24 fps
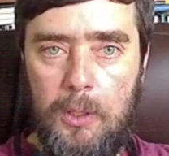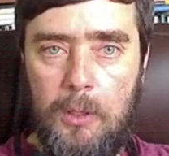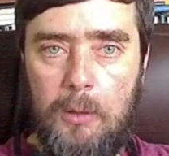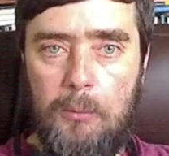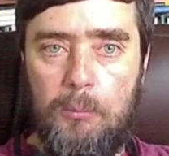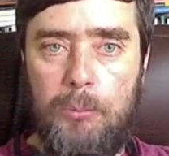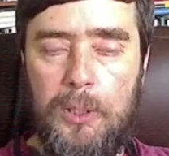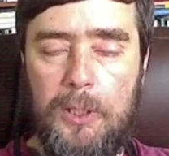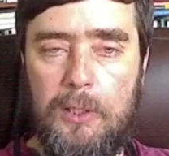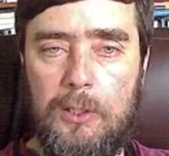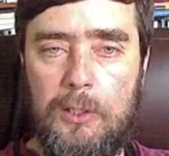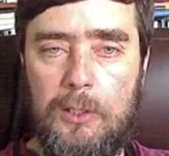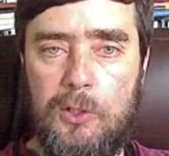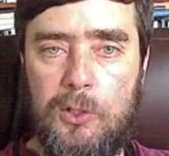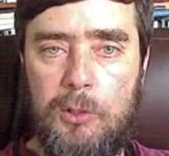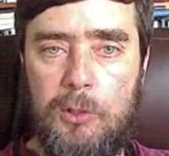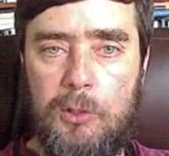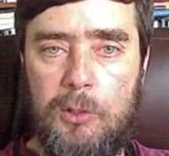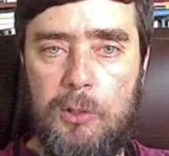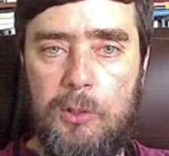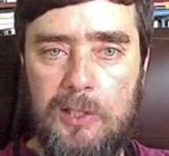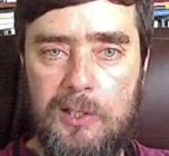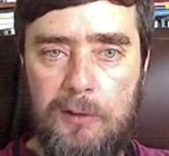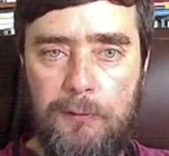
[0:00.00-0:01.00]
Okay. Because
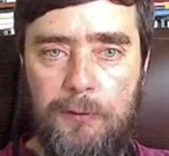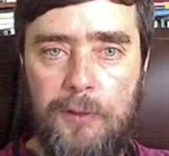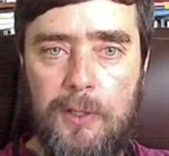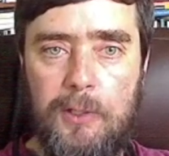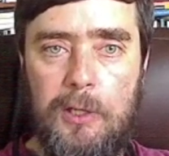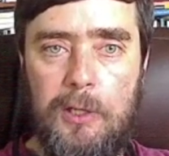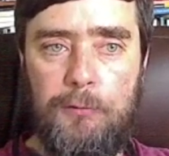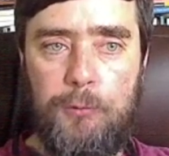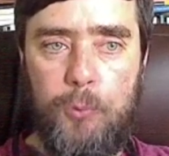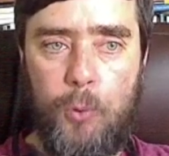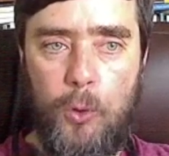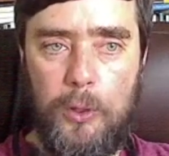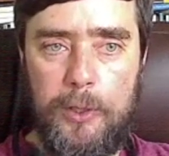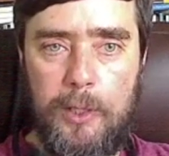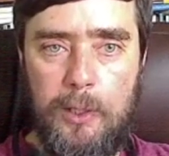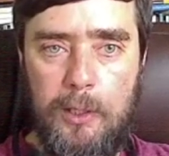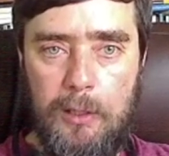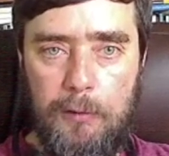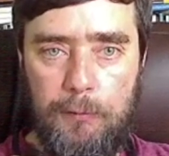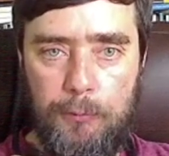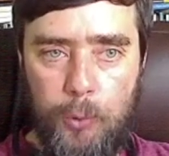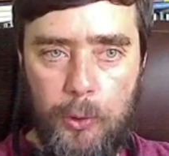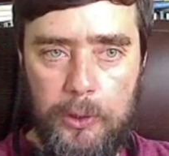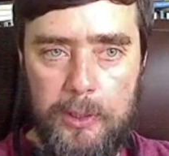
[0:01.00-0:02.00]
because if the if what the
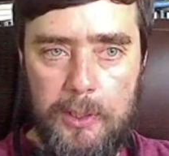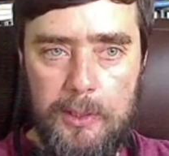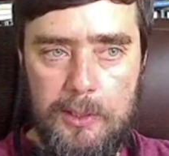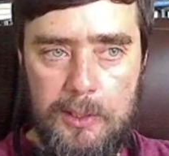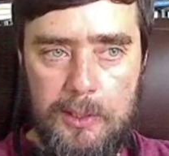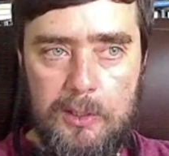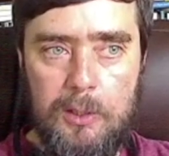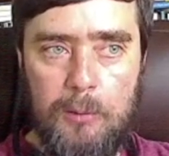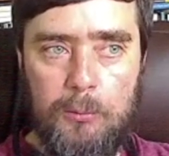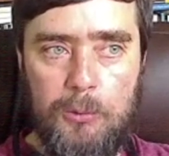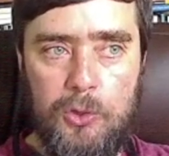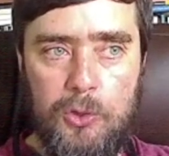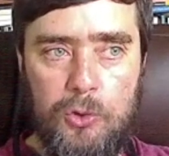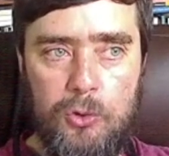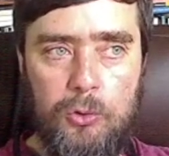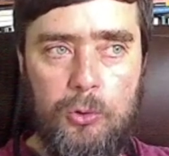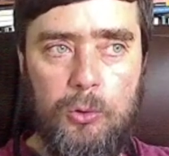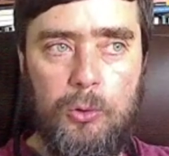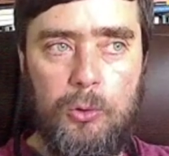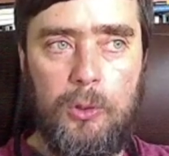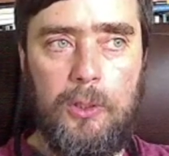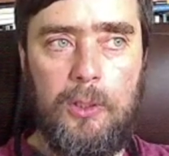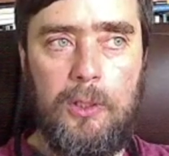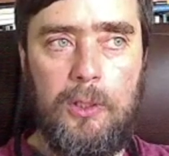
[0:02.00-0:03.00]
if what the system is
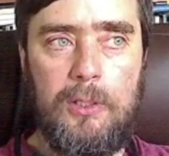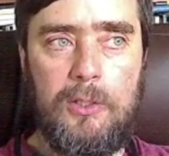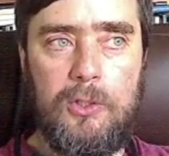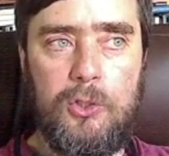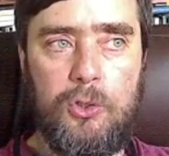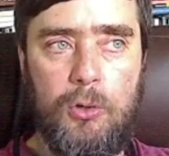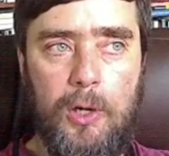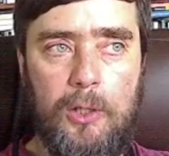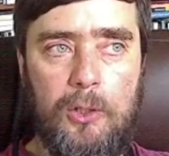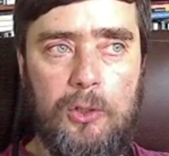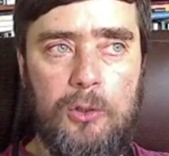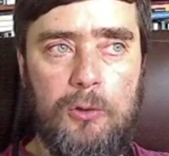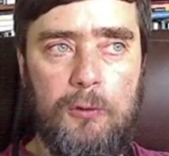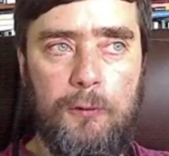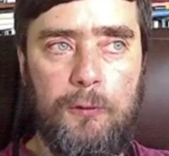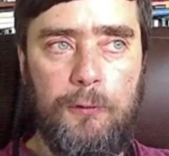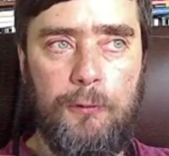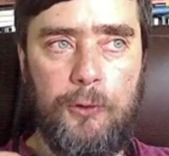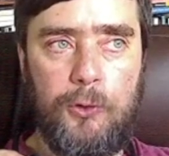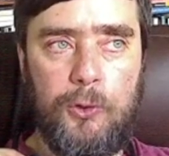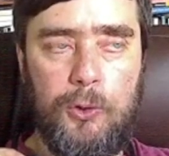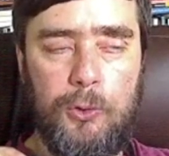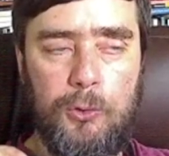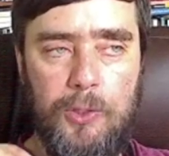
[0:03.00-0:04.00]
doing is trying to
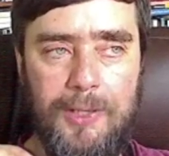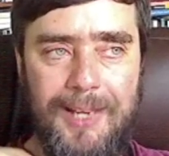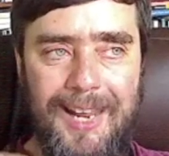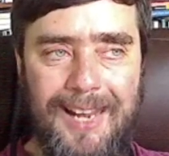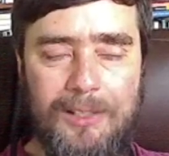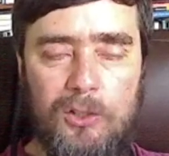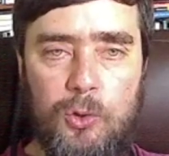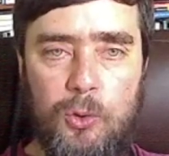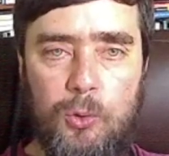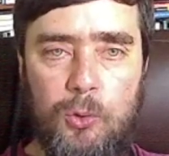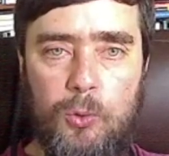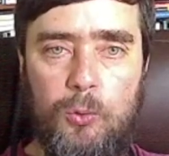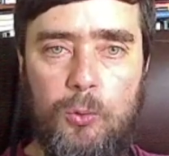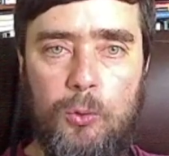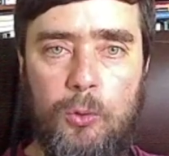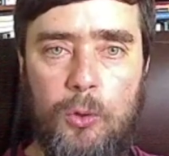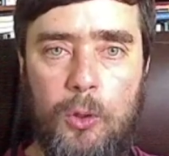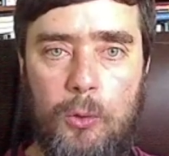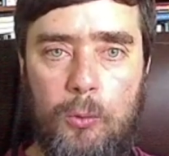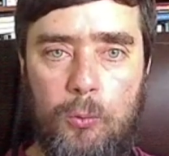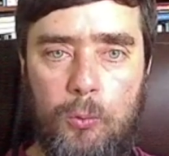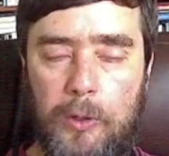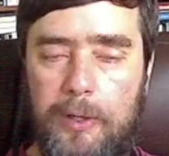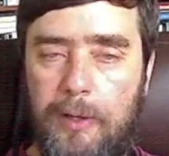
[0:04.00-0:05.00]
to get to
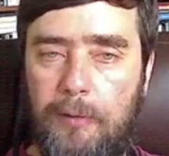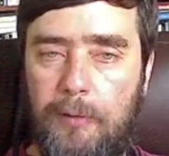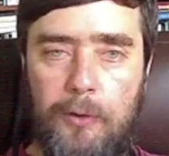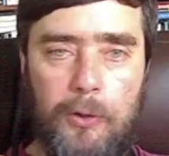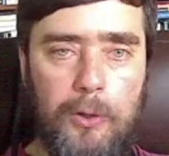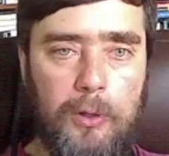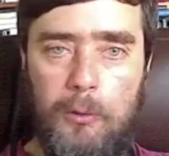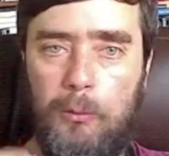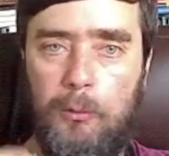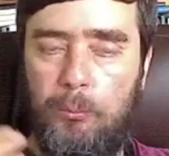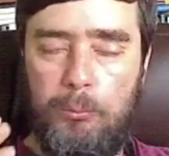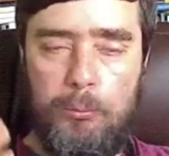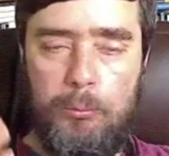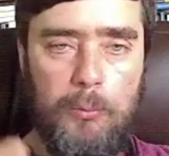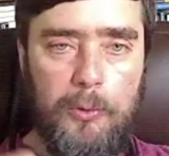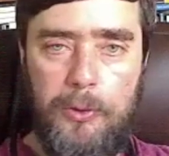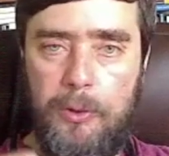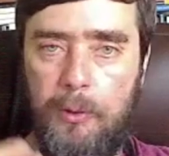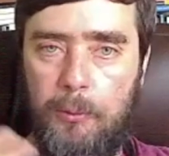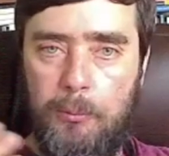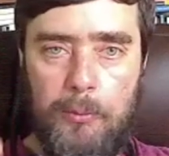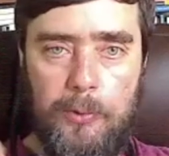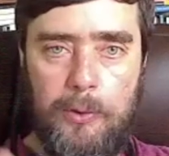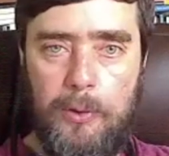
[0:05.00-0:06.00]
whatever the,
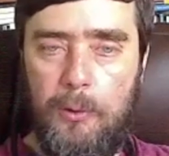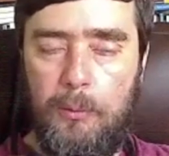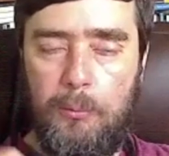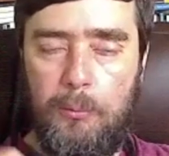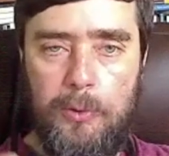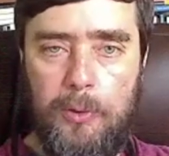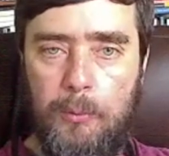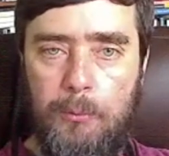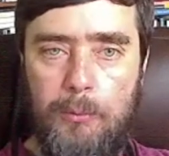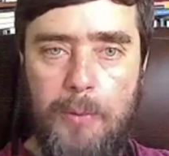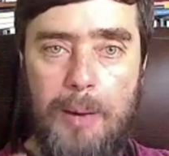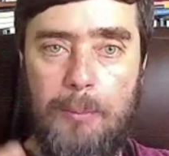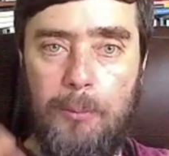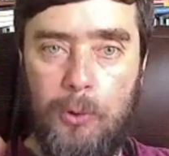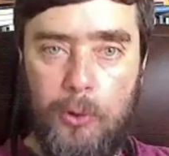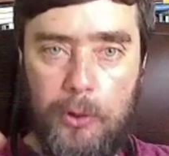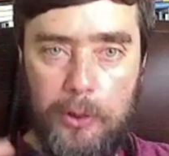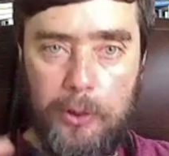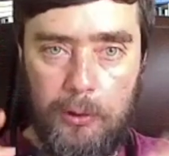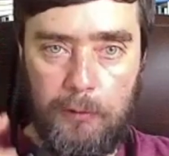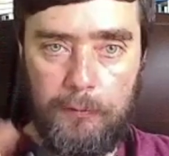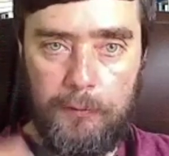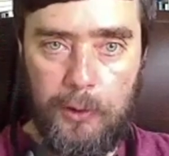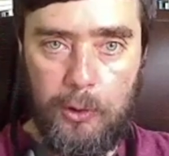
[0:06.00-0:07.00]
the the the
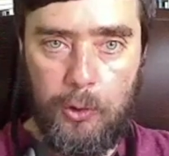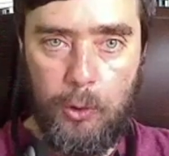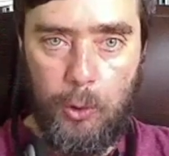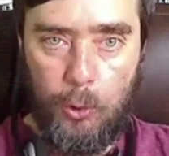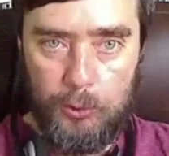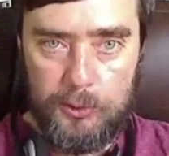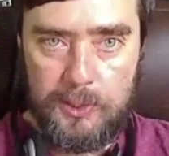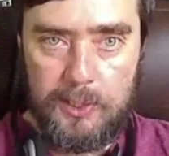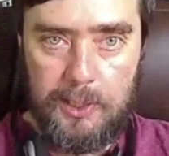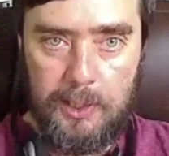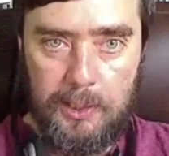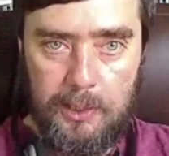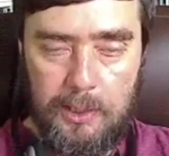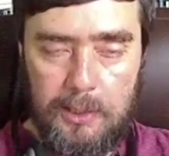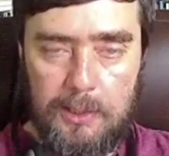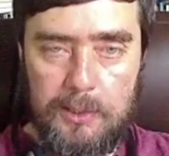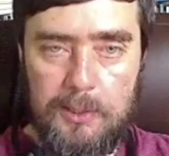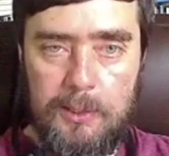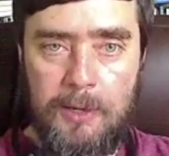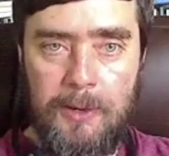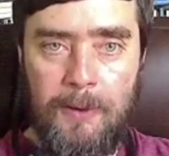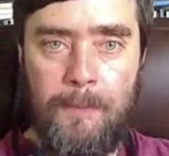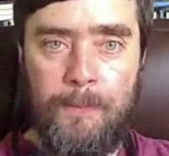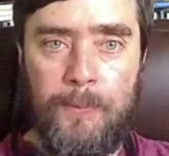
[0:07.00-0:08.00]
memory of the goal state is,
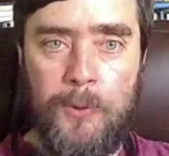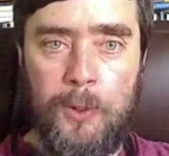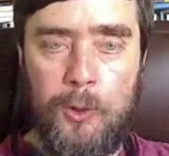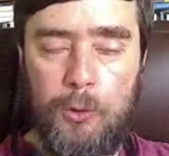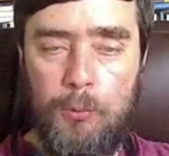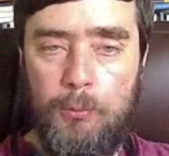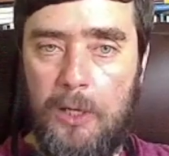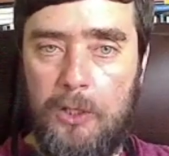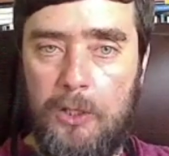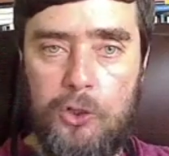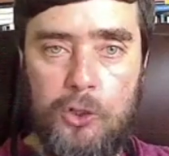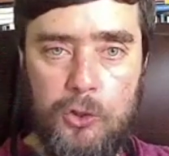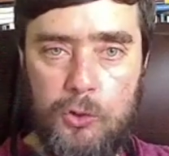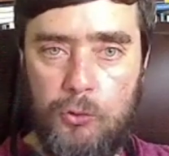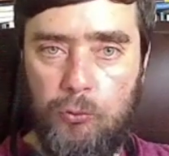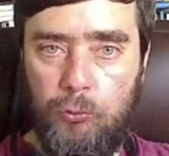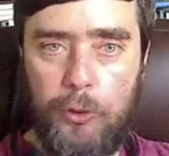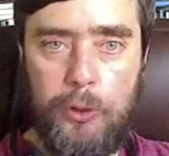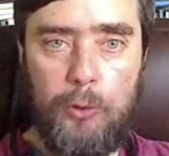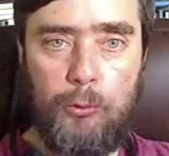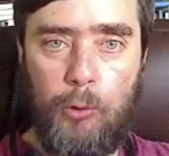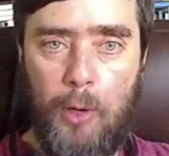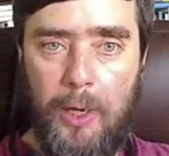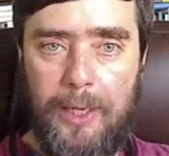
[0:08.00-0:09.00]
you might just
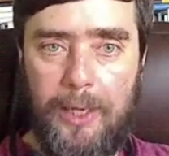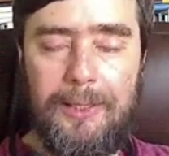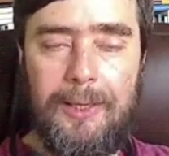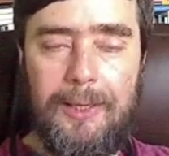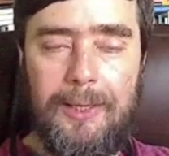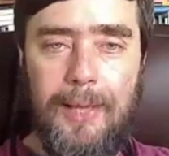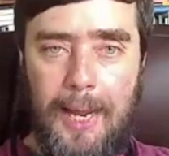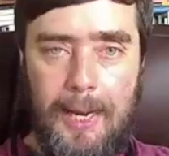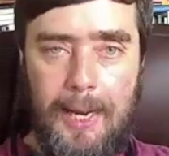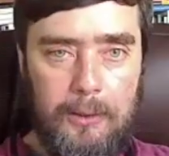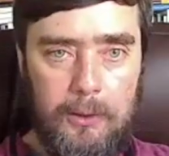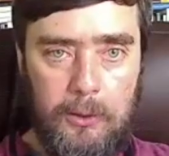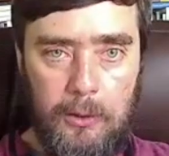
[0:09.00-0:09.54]
rewrite that